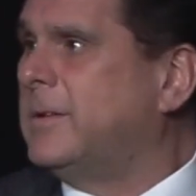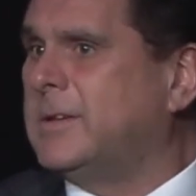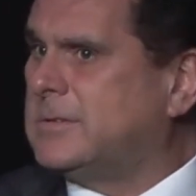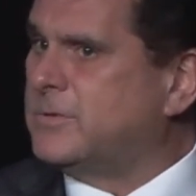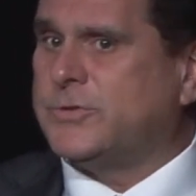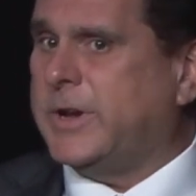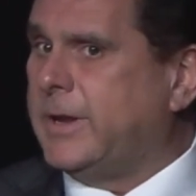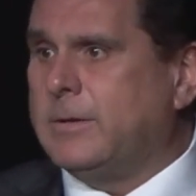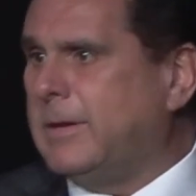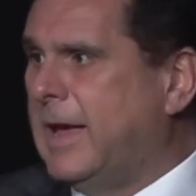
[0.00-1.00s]
There's
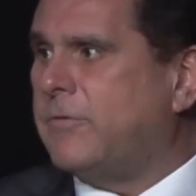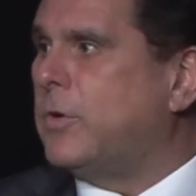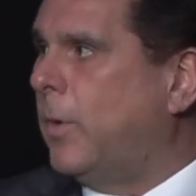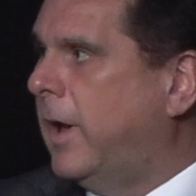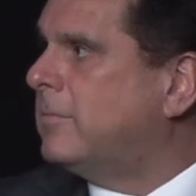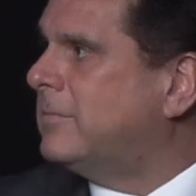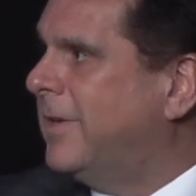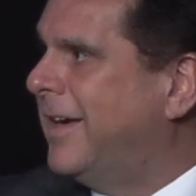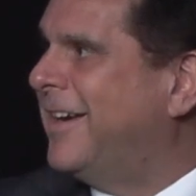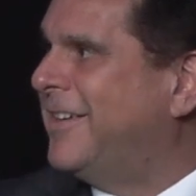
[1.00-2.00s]
training everywhere
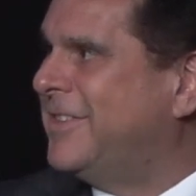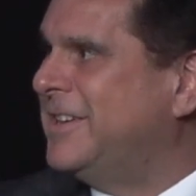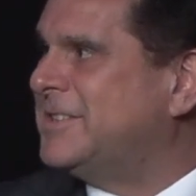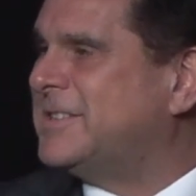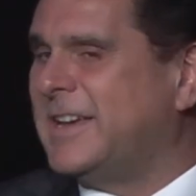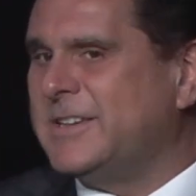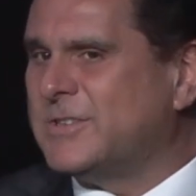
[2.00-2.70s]
these days.